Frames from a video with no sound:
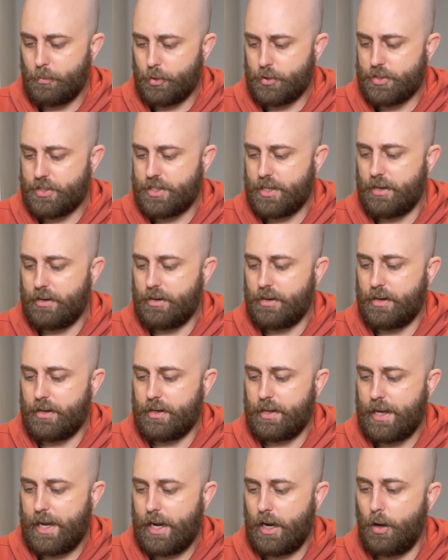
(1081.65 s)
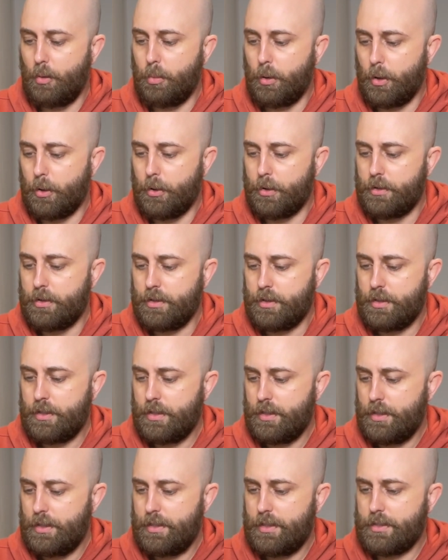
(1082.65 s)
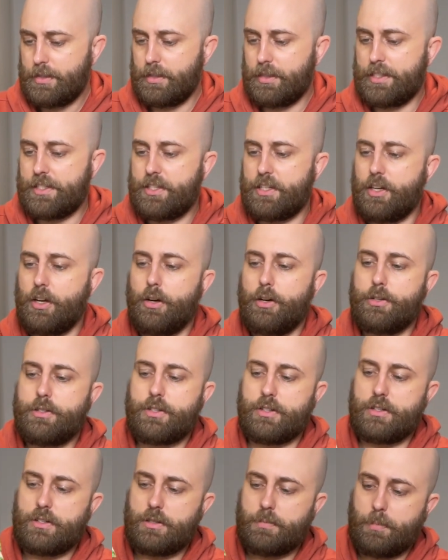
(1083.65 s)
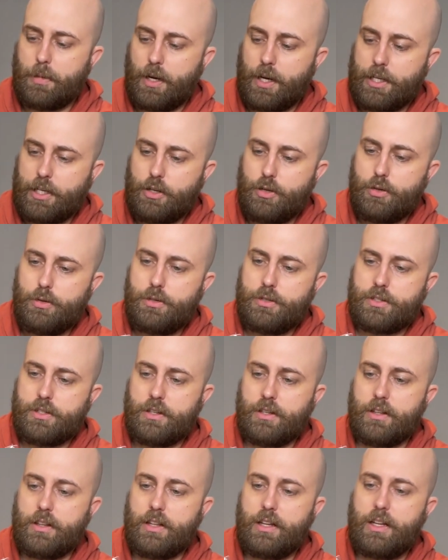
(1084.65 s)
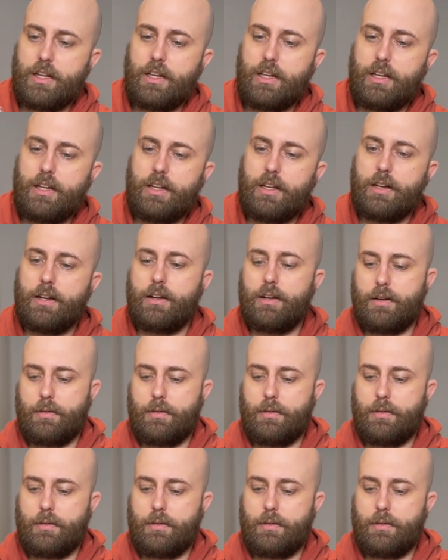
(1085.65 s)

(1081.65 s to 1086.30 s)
Monstera, Albo, deliciosas, but I used the